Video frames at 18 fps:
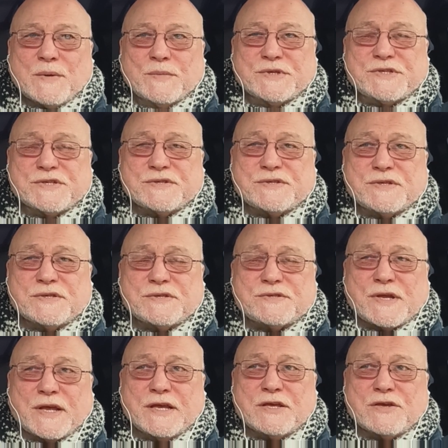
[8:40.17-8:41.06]
which is to
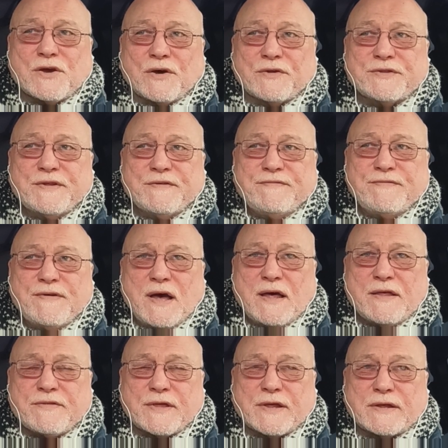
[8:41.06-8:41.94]
say God the
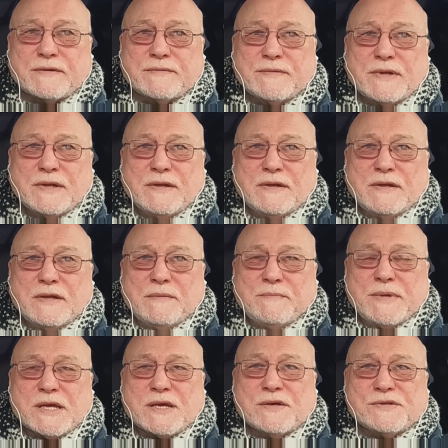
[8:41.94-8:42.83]
Father,
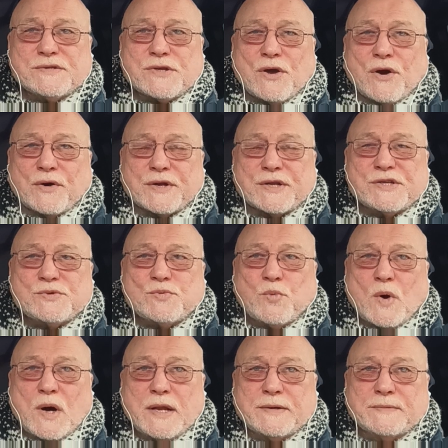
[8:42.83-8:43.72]
because God is
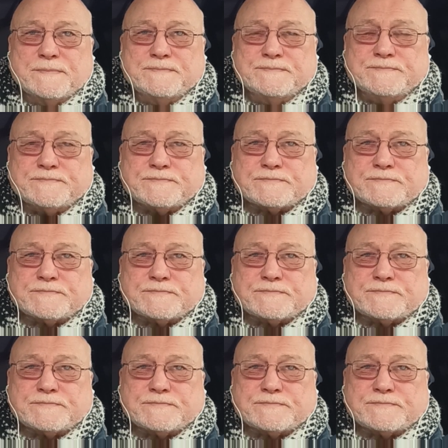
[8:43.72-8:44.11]
one.